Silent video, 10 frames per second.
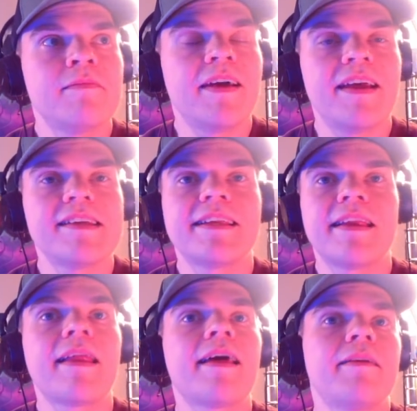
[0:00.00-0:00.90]
and I said
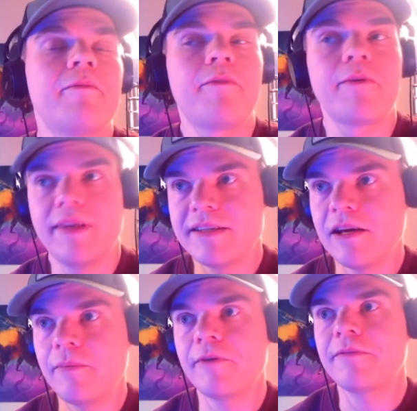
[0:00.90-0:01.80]
that like for this
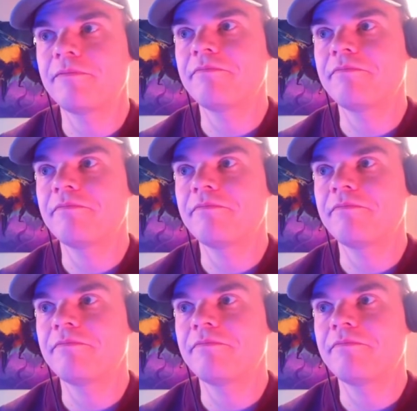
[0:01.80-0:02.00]
amount of